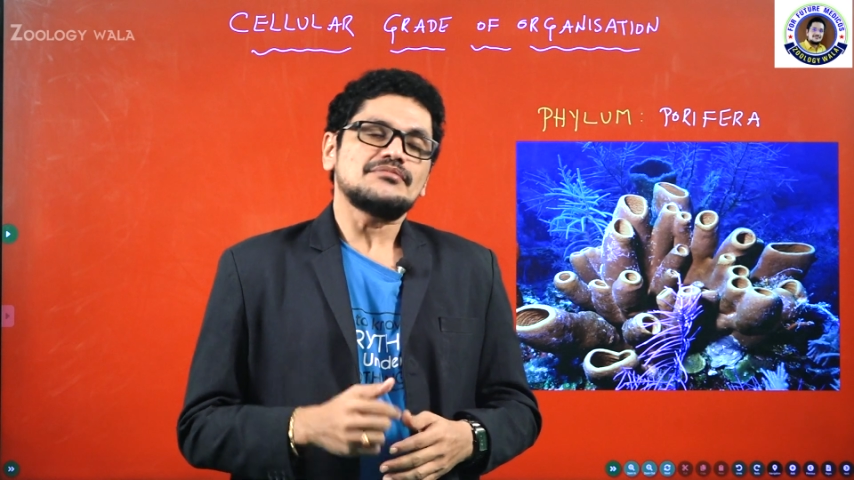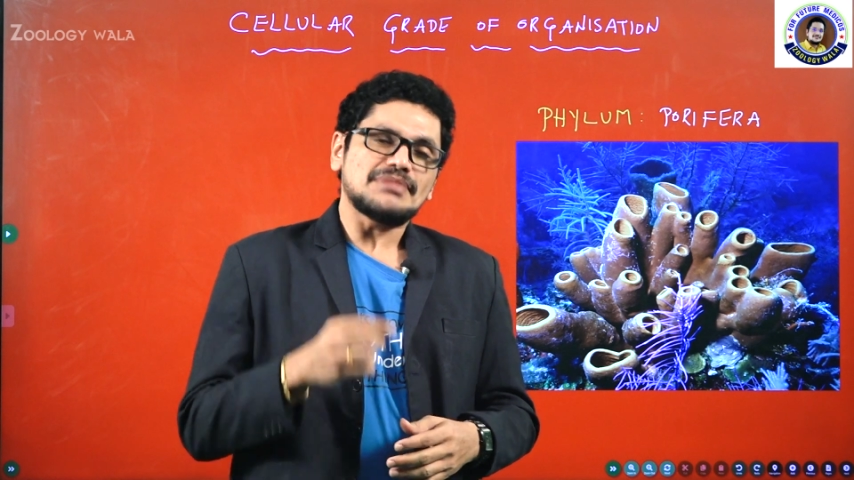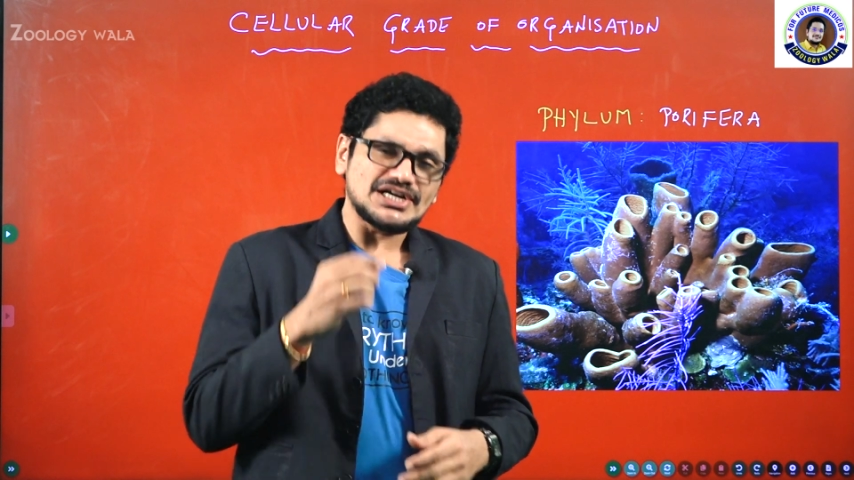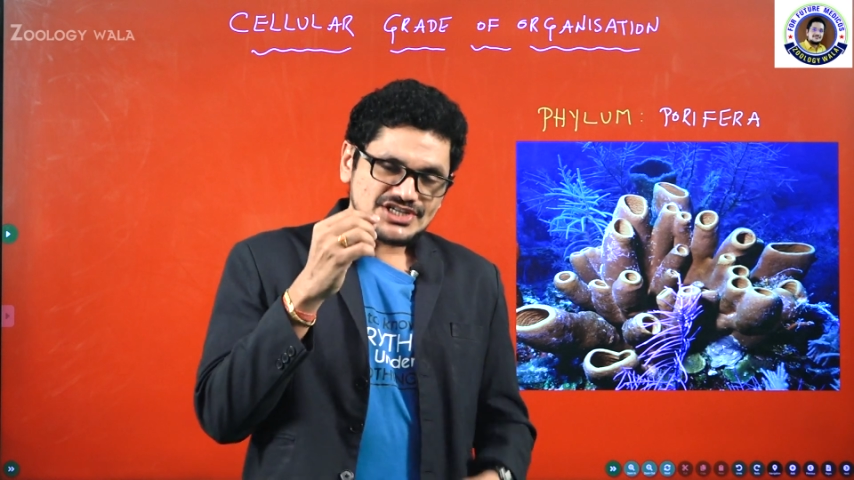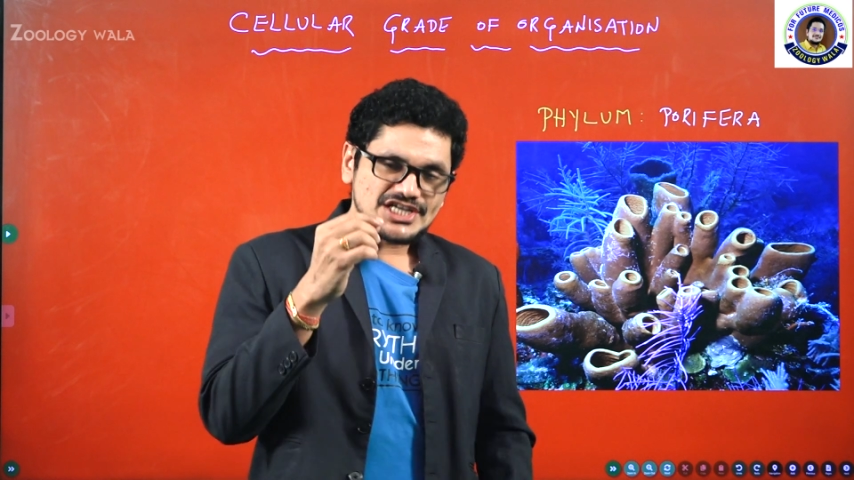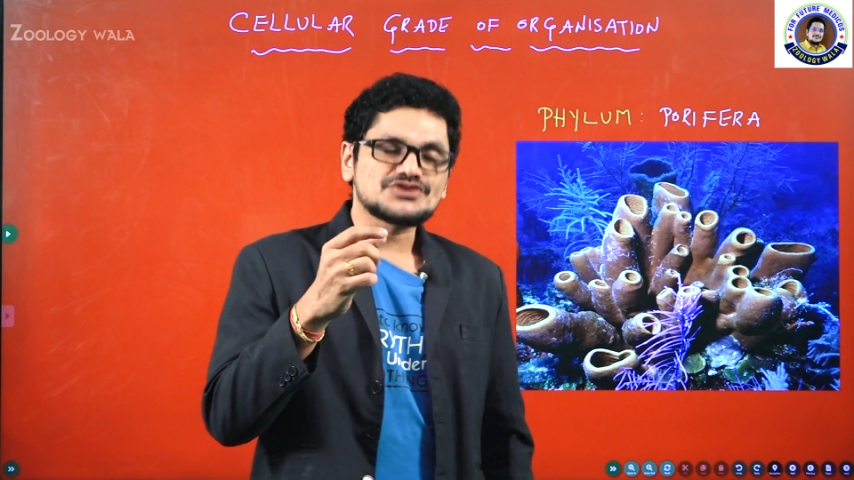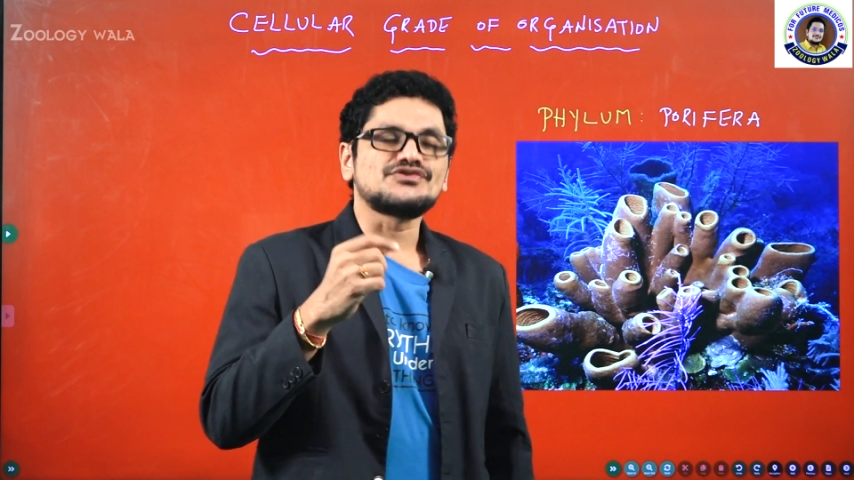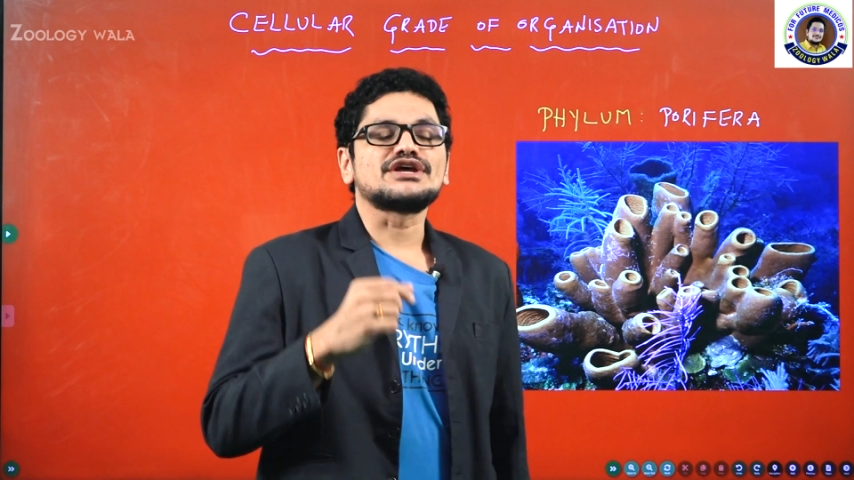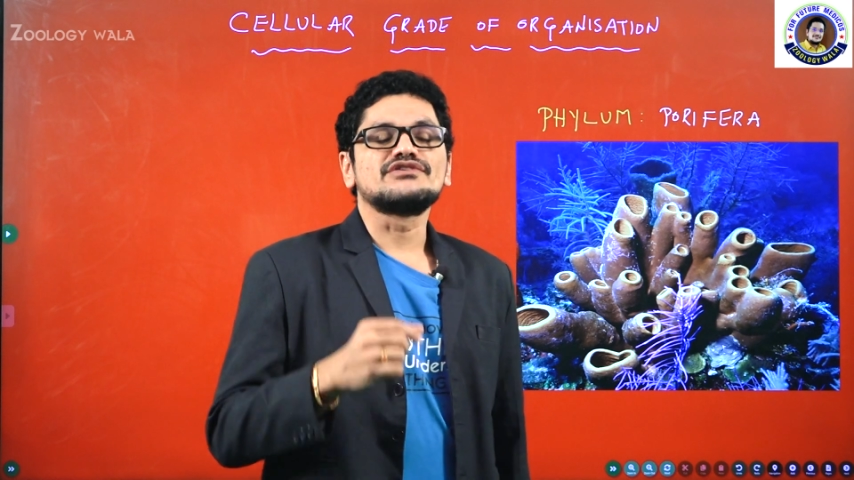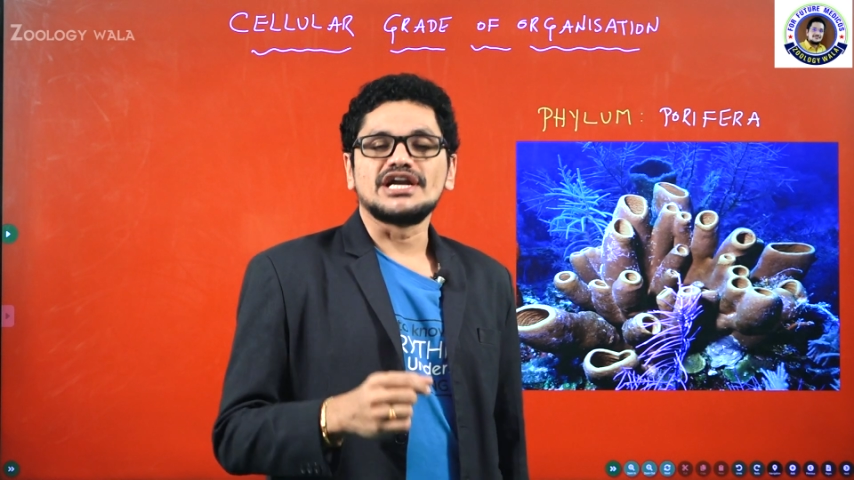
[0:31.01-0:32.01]
But just
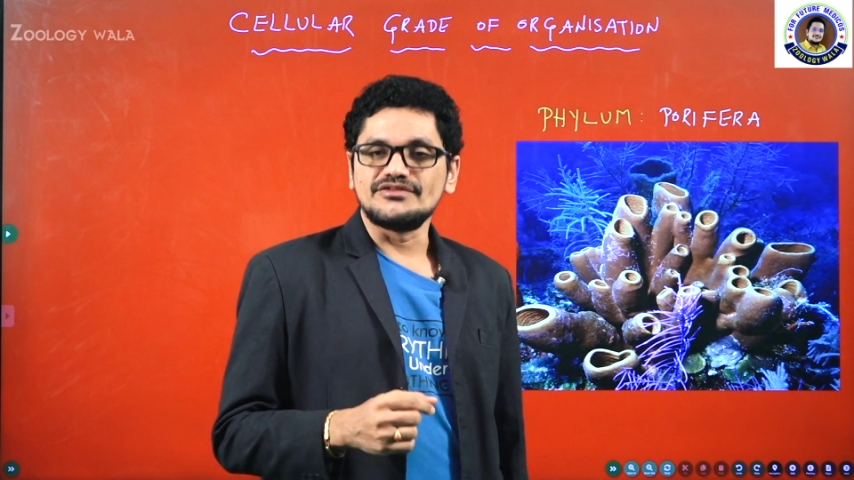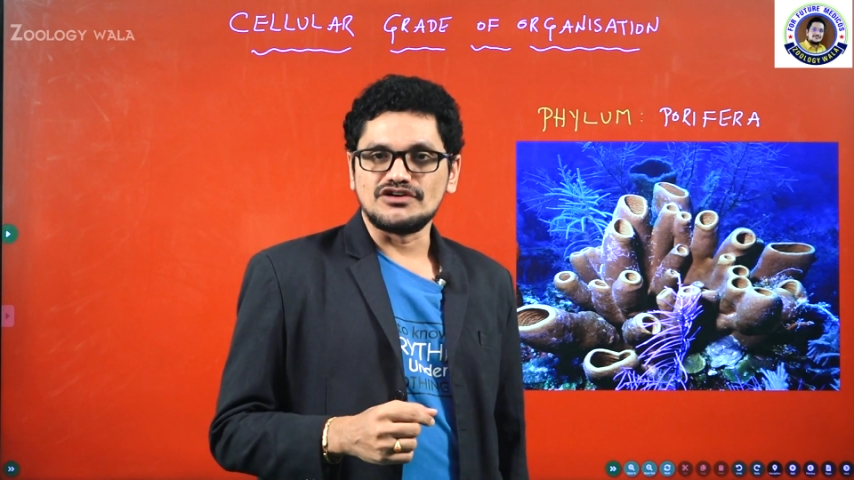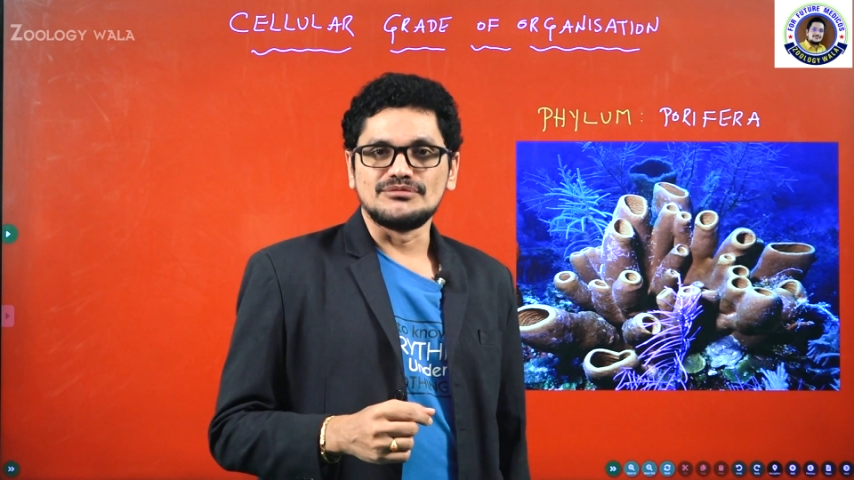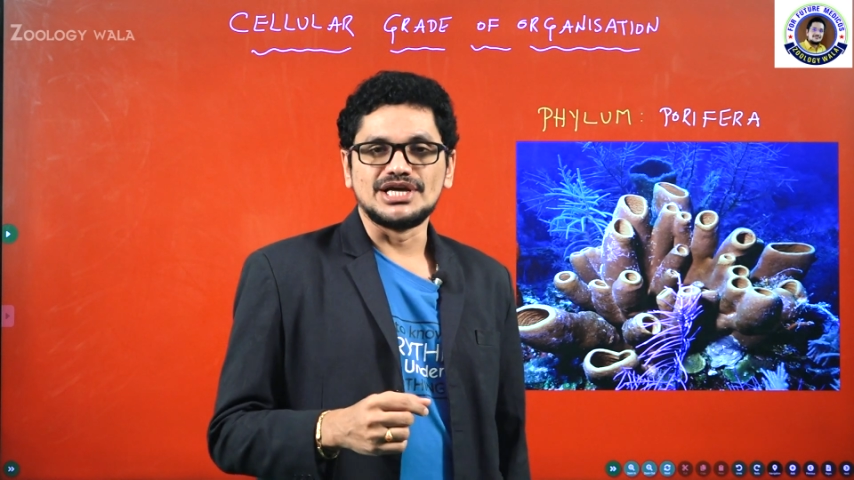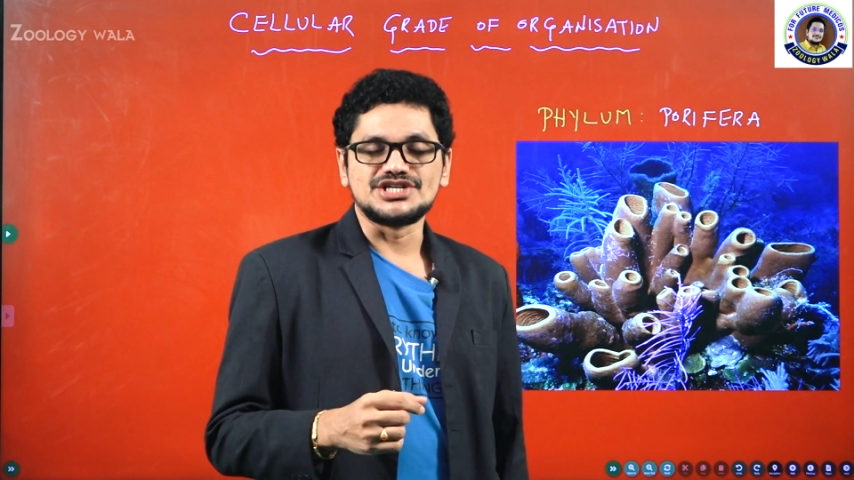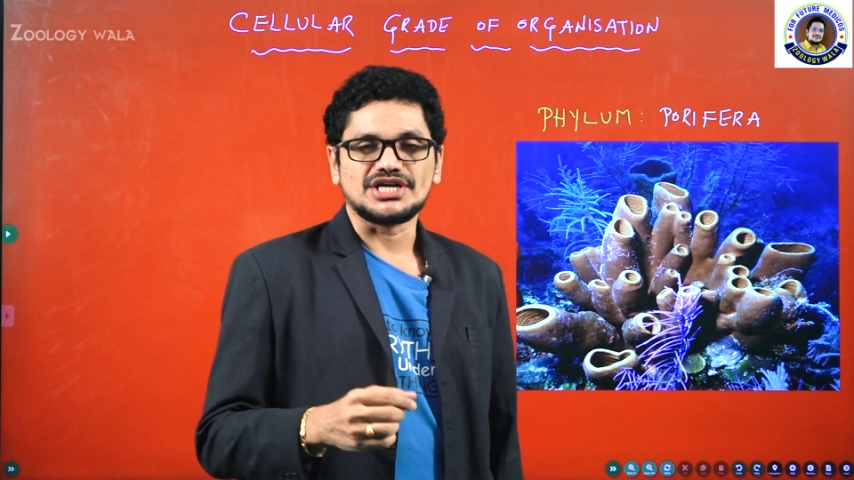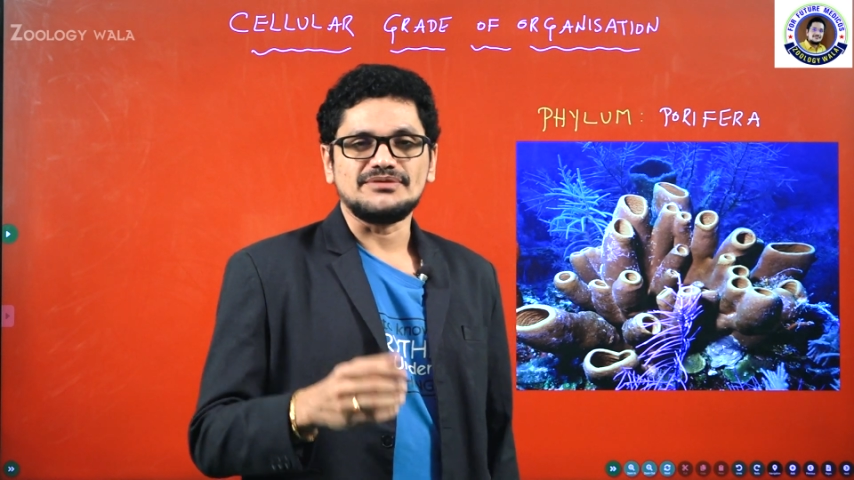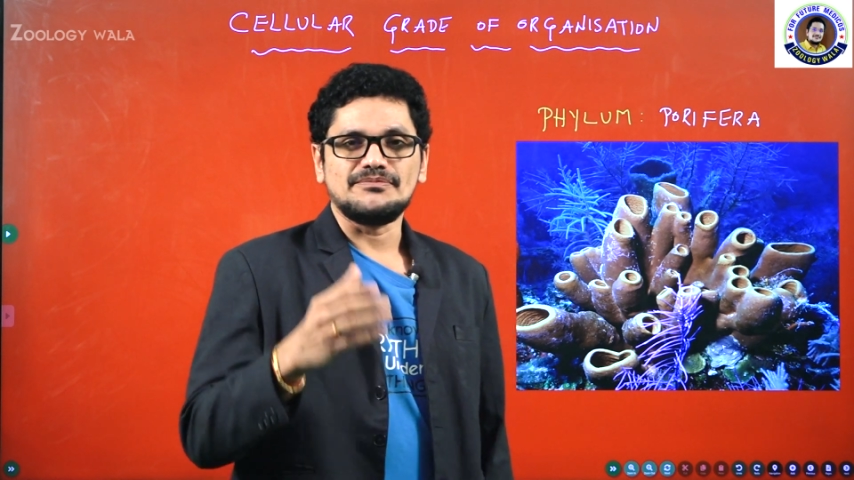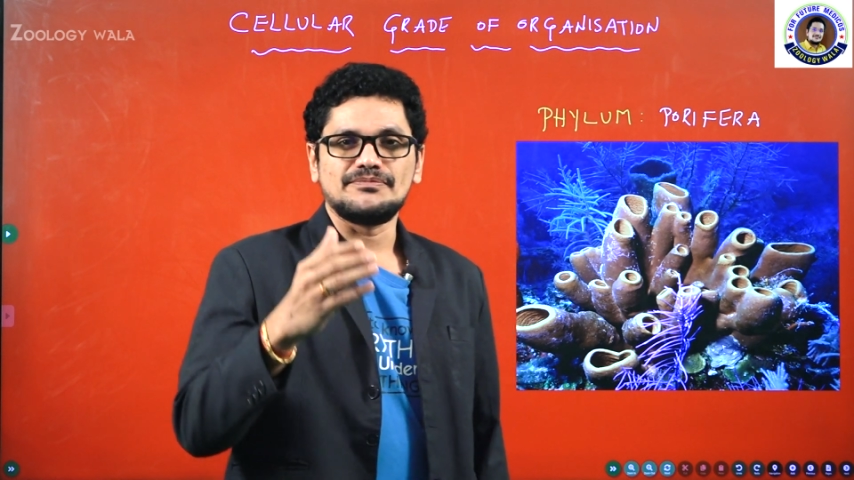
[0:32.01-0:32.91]
for your information,